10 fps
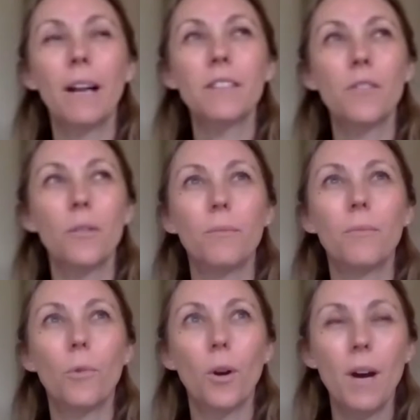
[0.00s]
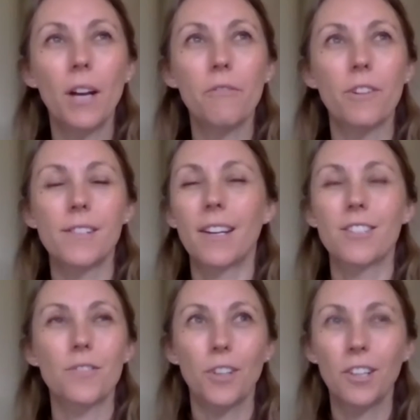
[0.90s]
the worm model for a second, just
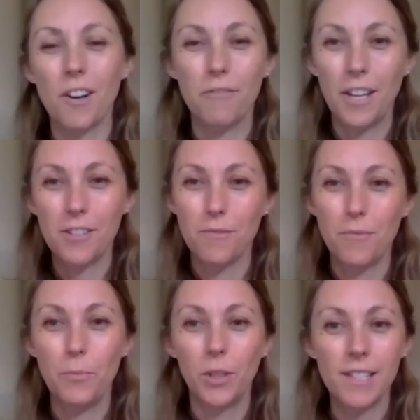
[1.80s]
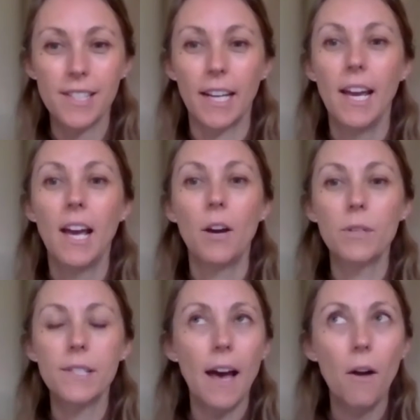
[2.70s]
for clarification of people listening. Was
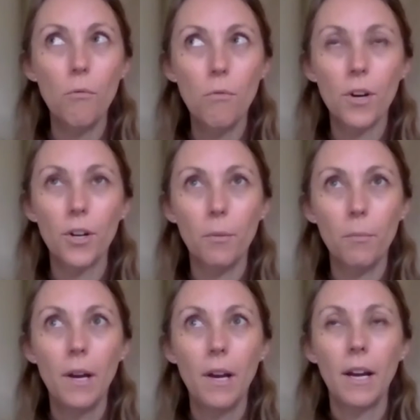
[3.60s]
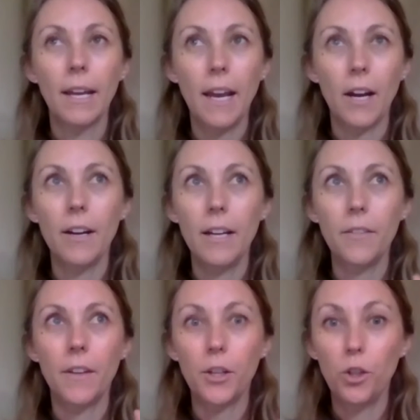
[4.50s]
that worm carrying the
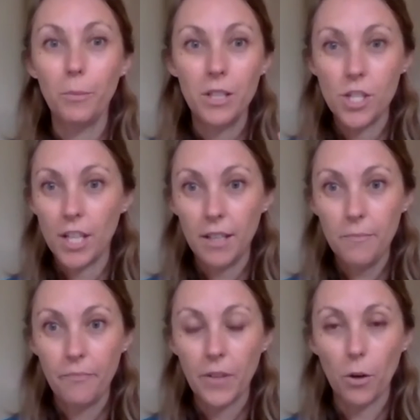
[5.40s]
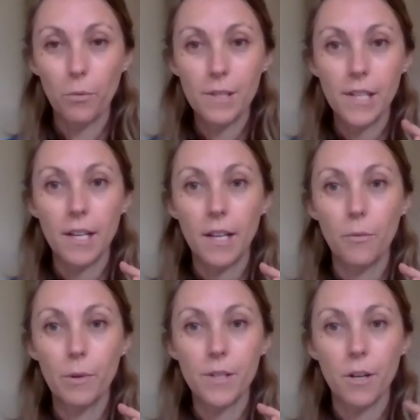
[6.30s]
human gene, or was
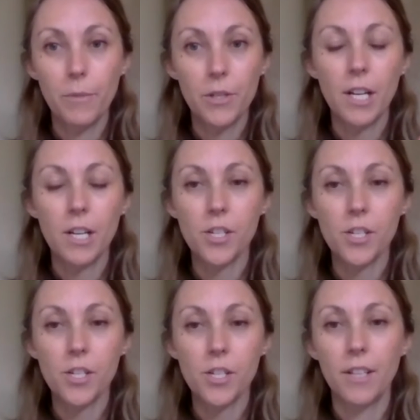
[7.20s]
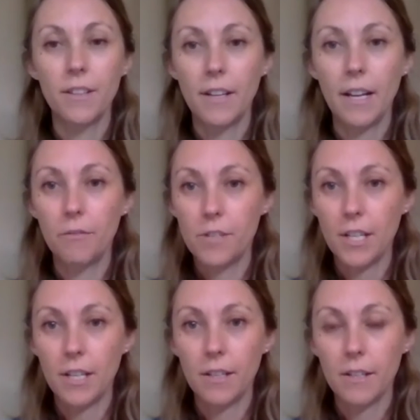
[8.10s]
there a mutation in the native
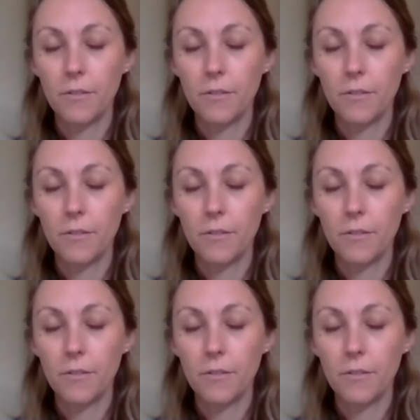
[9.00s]
gene?